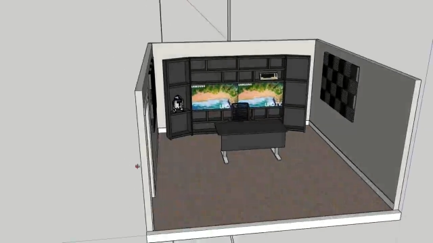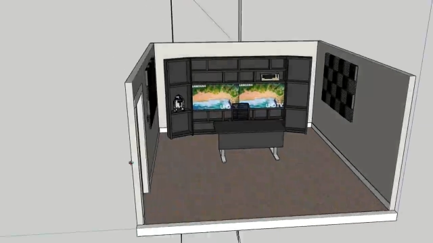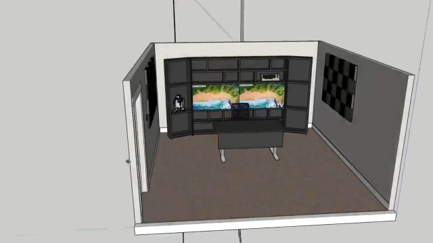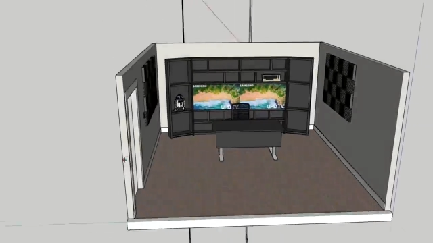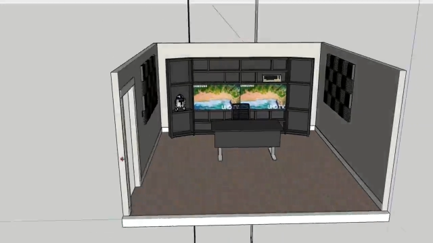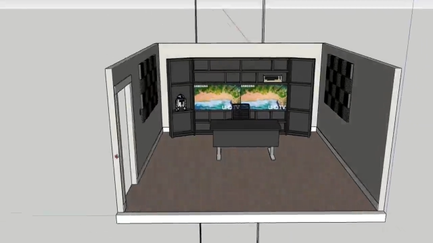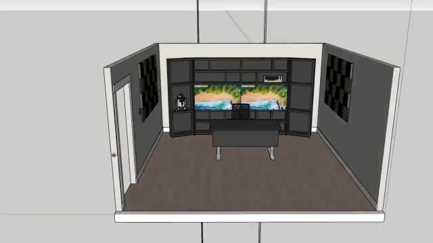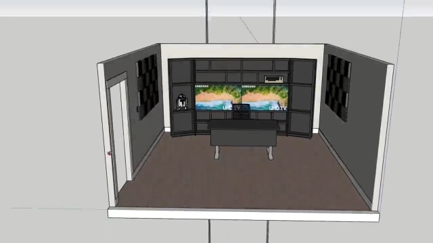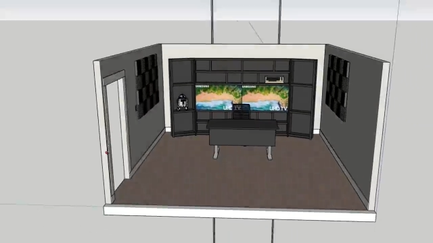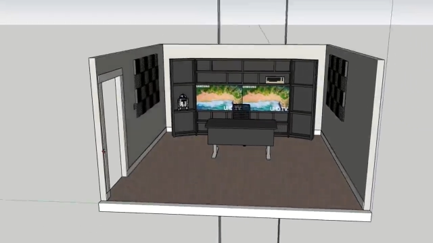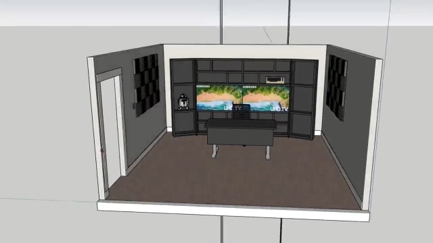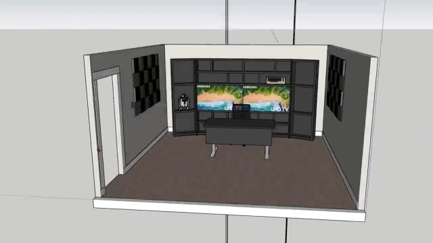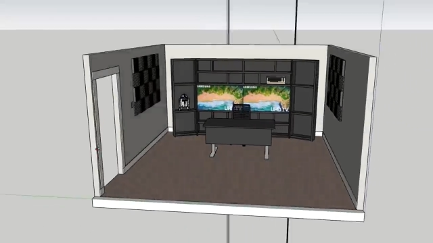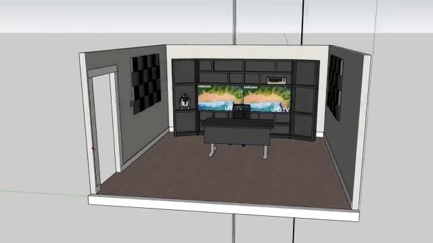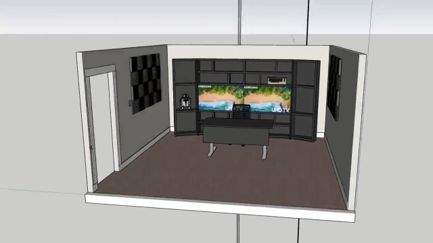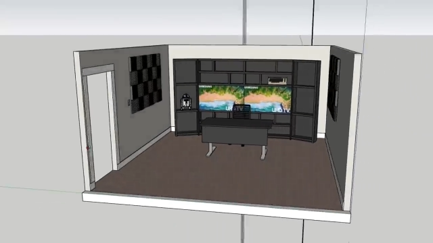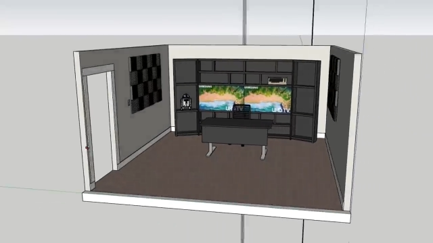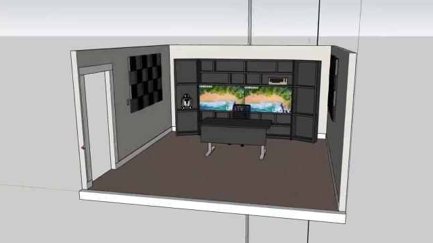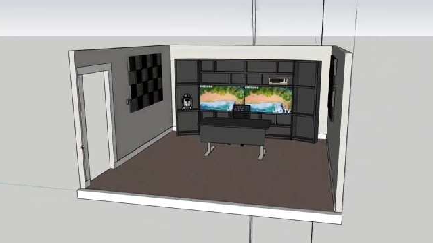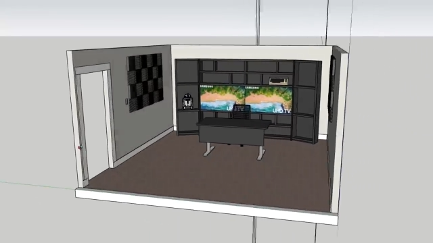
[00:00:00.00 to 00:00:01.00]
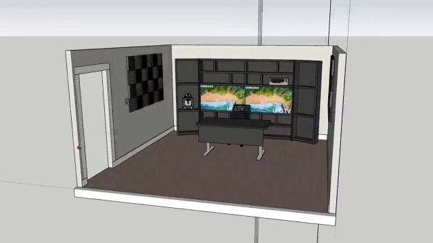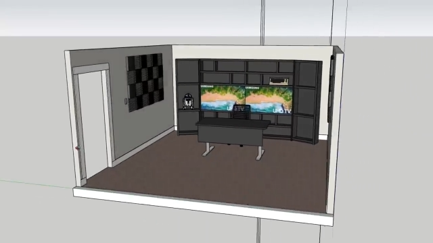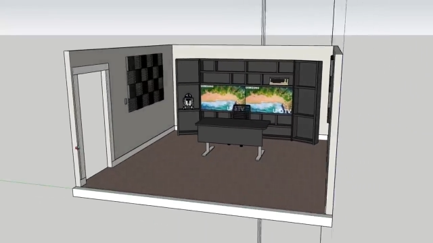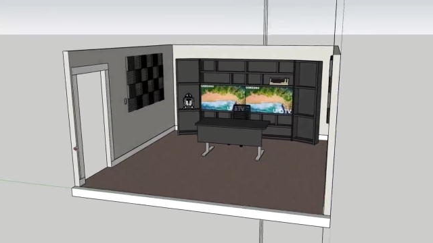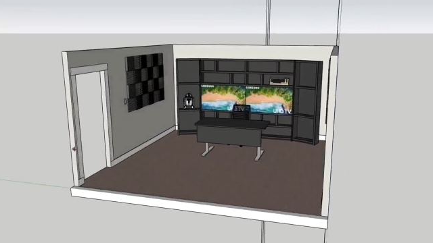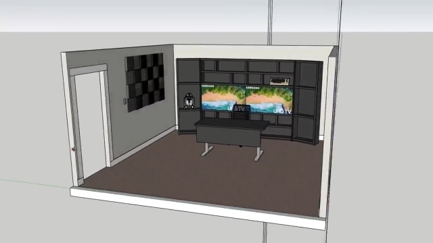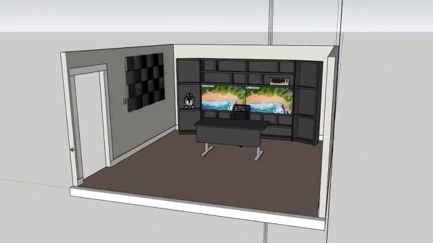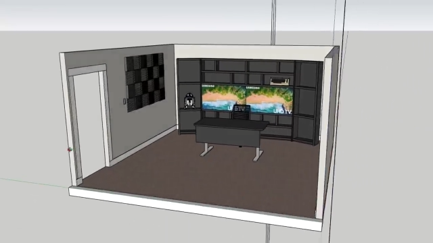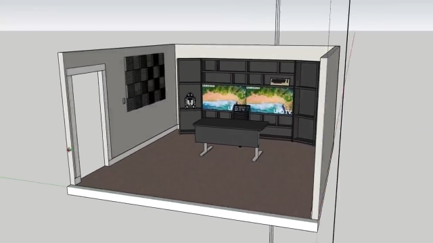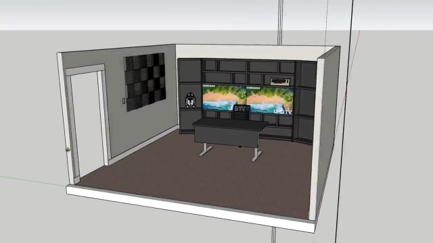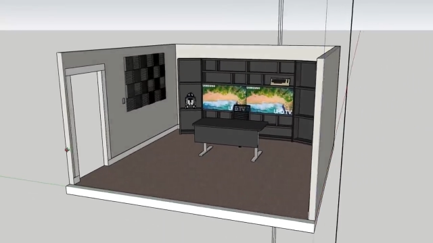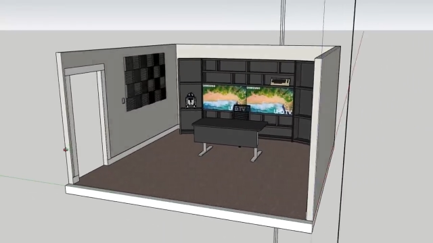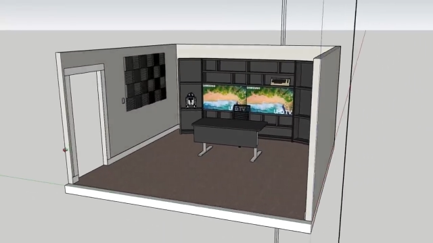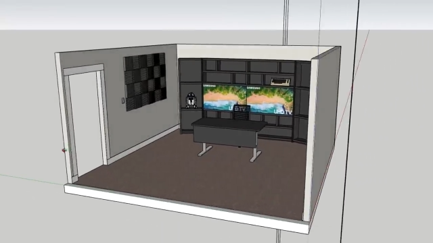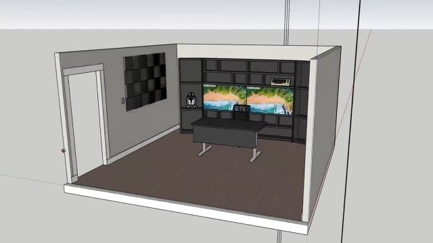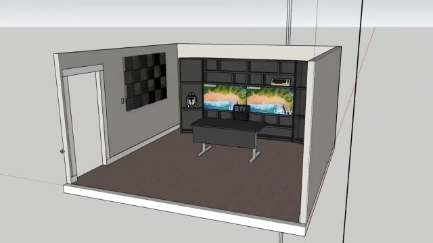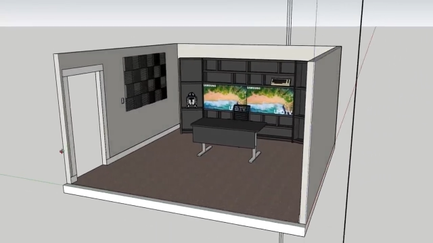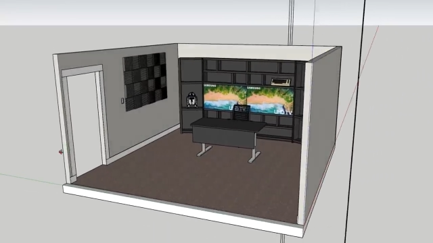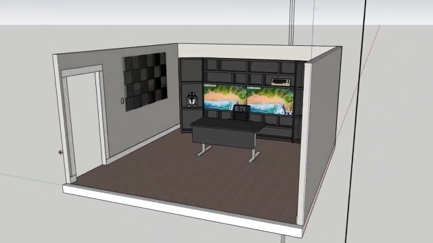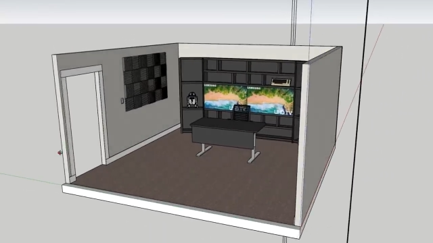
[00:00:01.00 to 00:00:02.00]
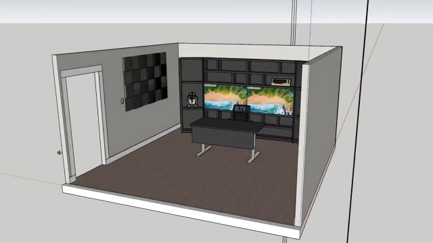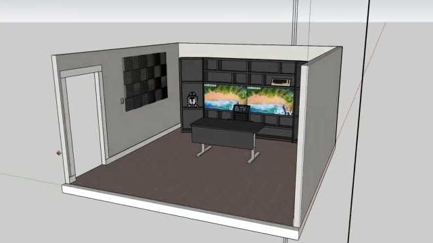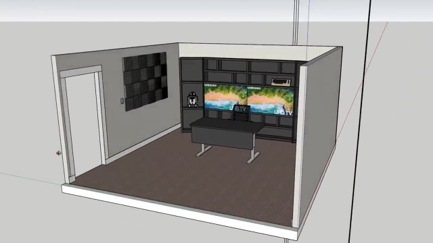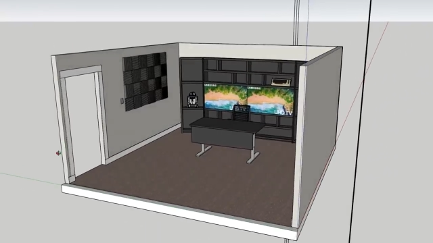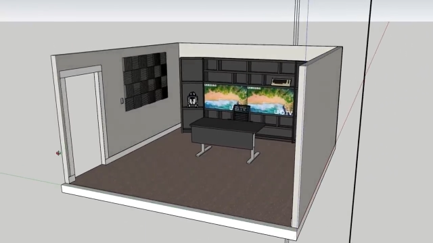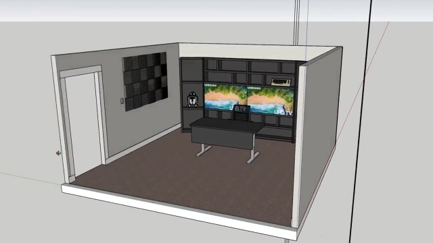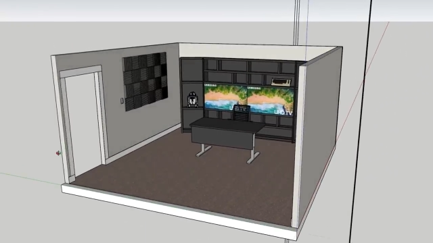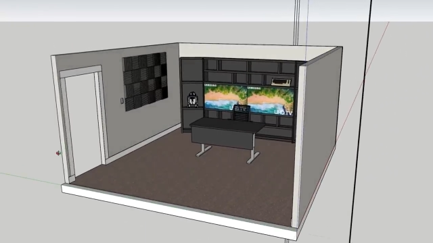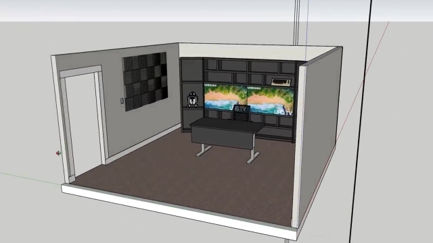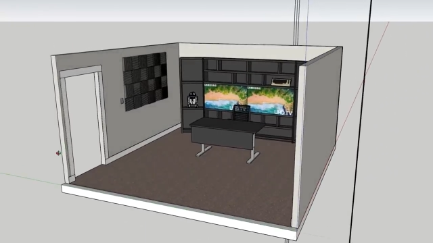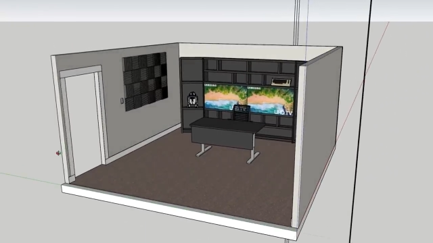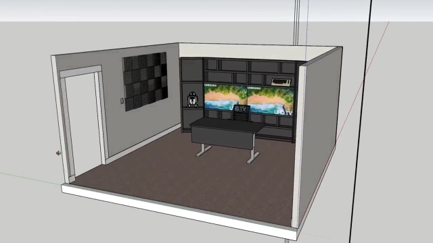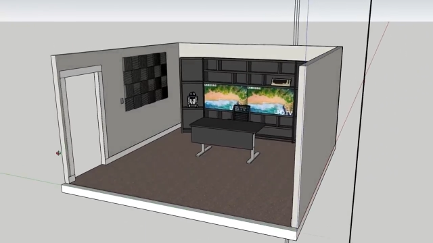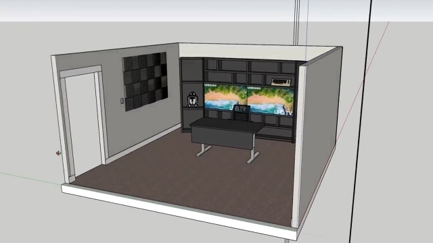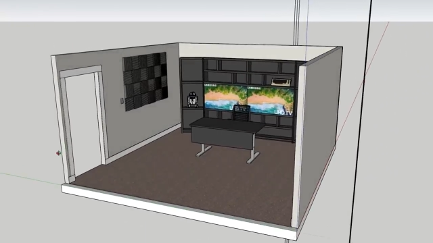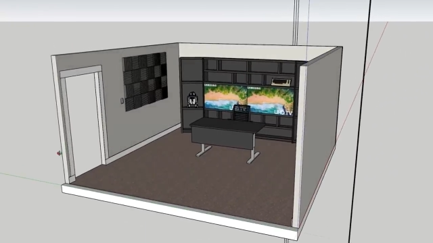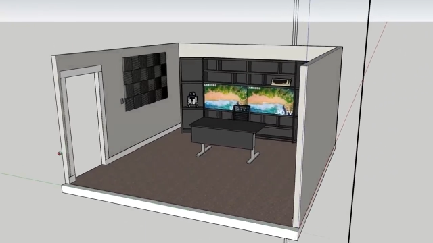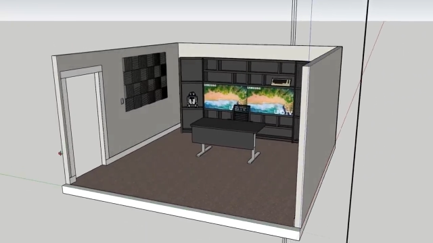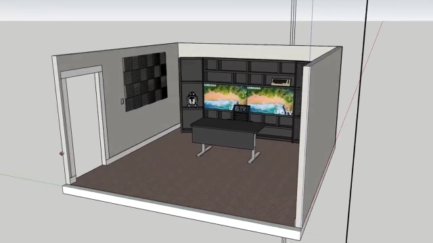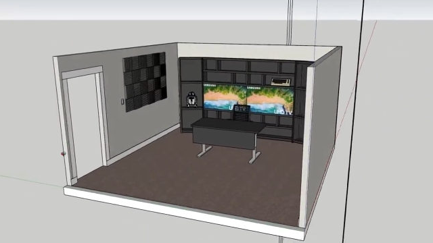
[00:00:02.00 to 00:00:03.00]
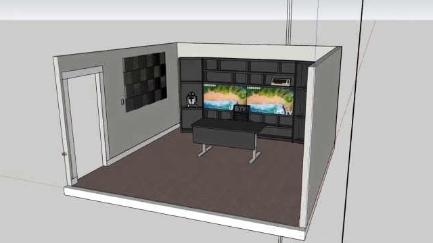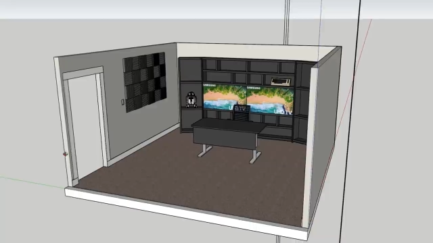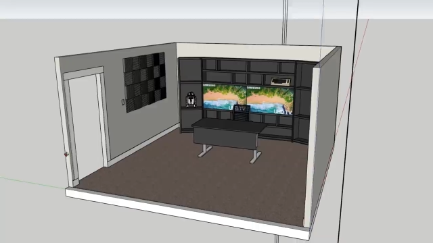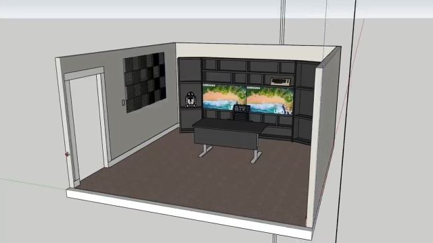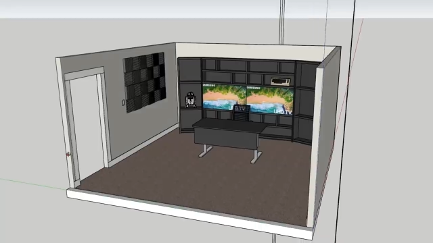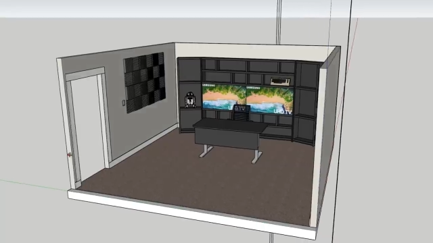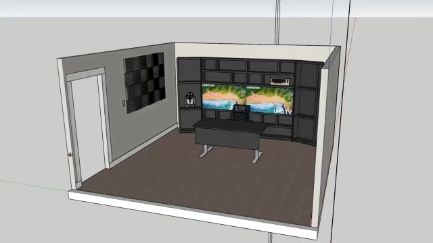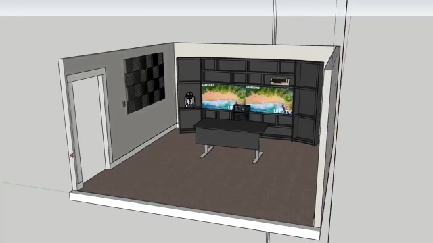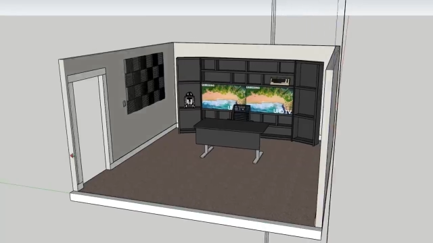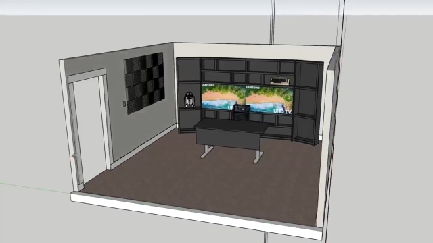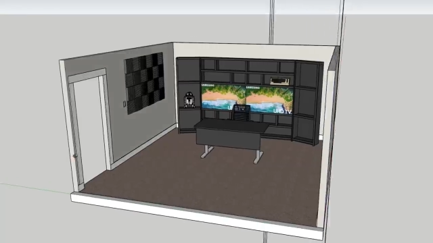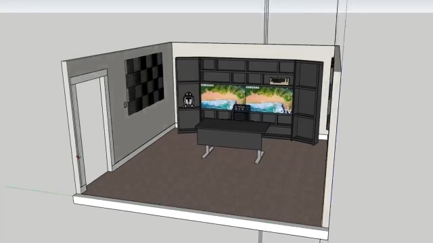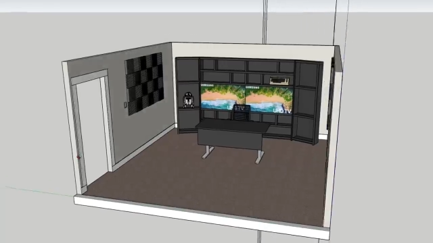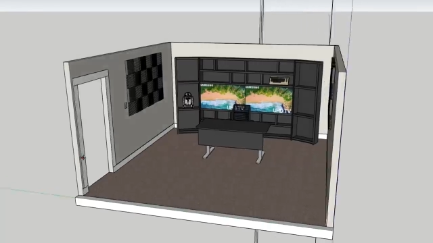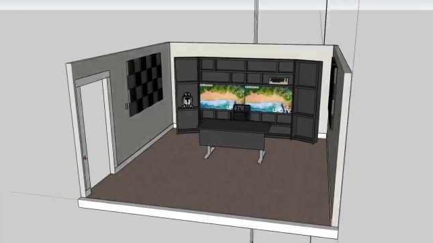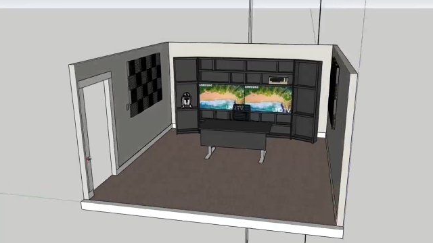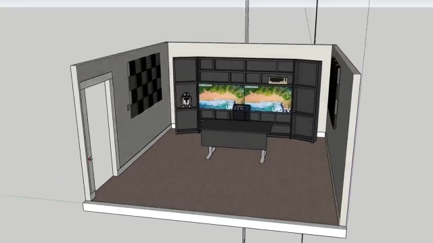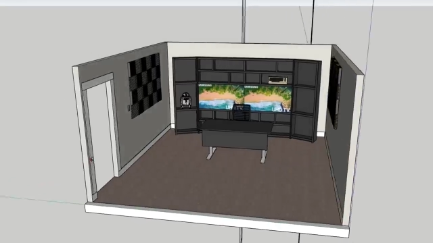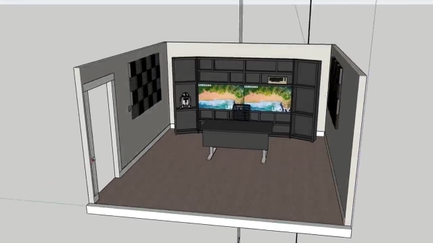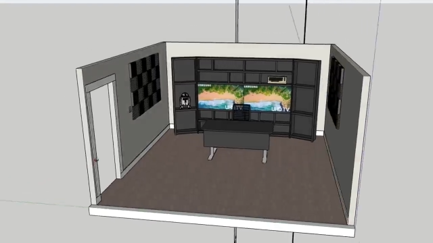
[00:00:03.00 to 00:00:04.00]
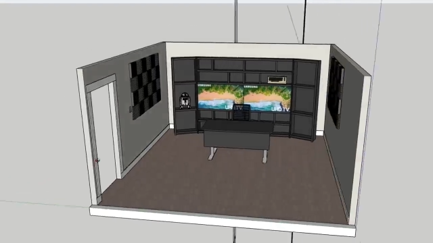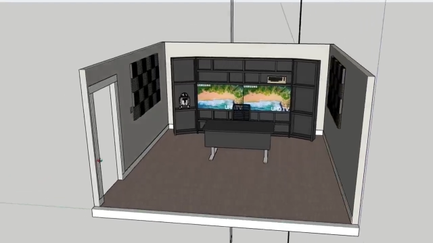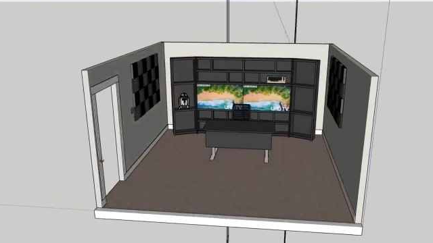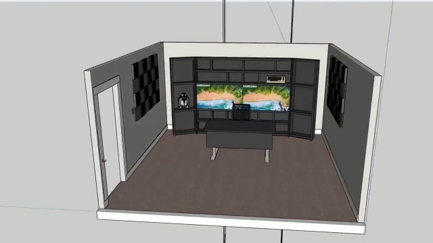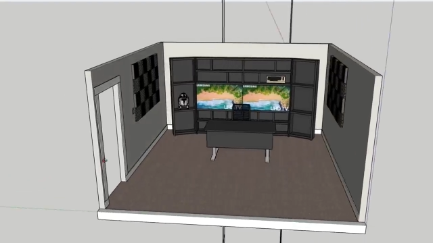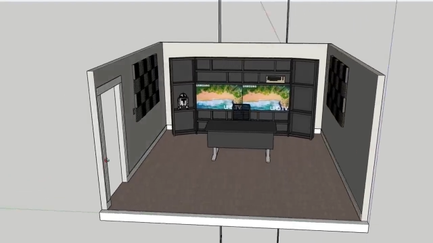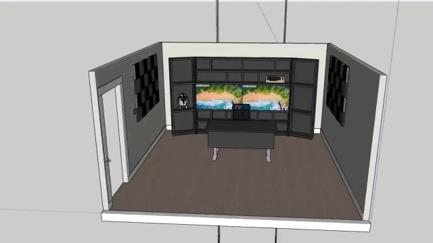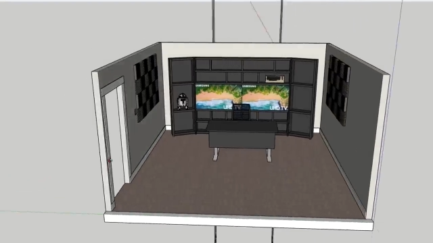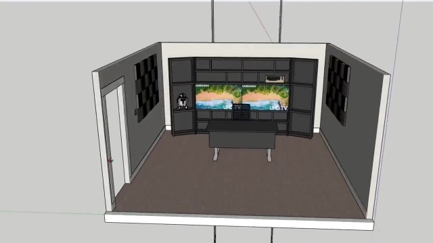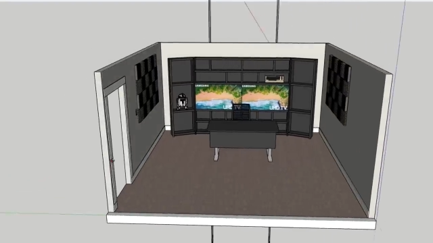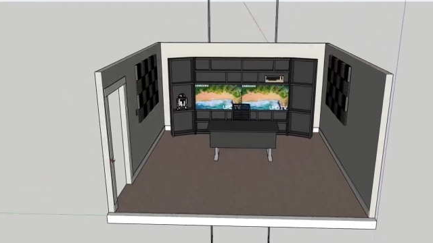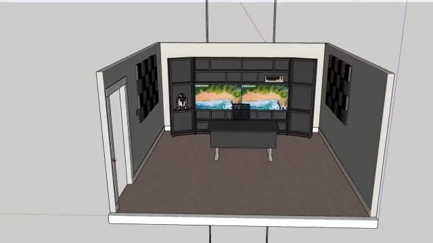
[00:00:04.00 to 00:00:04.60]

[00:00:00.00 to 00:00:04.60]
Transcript: Nobody's mouth can be seen.